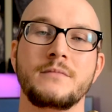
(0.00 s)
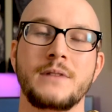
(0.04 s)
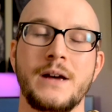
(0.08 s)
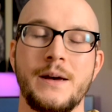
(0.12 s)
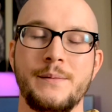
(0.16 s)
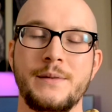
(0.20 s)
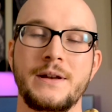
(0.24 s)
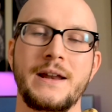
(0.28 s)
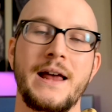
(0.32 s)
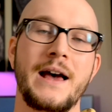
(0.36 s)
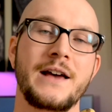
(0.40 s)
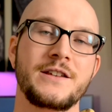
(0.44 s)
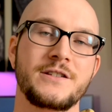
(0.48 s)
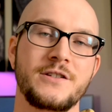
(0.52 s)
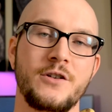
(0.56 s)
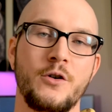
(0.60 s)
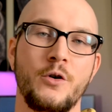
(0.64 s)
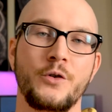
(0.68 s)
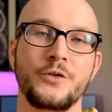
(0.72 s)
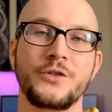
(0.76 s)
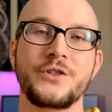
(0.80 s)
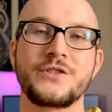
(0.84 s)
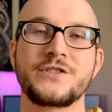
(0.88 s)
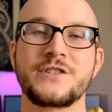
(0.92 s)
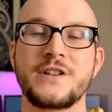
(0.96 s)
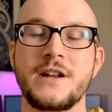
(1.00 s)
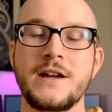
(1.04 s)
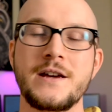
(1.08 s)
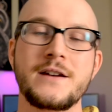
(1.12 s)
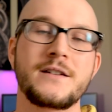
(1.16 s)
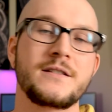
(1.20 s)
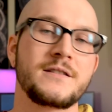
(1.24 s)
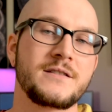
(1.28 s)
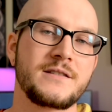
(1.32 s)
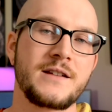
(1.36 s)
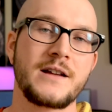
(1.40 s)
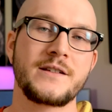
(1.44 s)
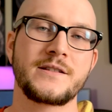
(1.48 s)
I mean, as you hold the snake,
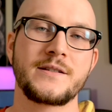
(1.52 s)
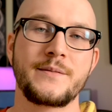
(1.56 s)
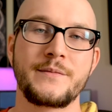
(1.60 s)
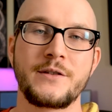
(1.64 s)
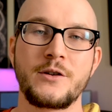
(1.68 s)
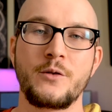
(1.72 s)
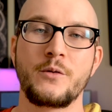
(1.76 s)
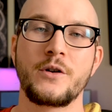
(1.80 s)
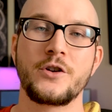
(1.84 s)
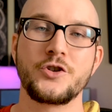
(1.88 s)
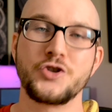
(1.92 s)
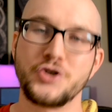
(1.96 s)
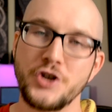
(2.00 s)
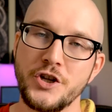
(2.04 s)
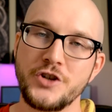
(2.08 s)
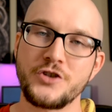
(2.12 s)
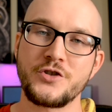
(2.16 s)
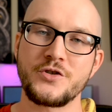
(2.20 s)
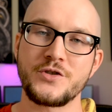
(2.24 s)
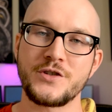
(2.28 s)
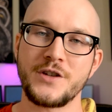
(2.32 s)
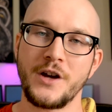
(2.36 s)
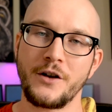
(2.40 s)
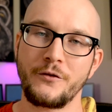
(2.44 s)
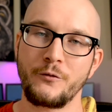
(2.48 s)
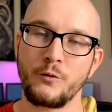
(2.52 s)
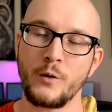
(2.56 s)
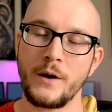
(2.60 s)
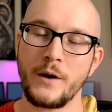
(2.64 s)
it's not something you want to jinx yourself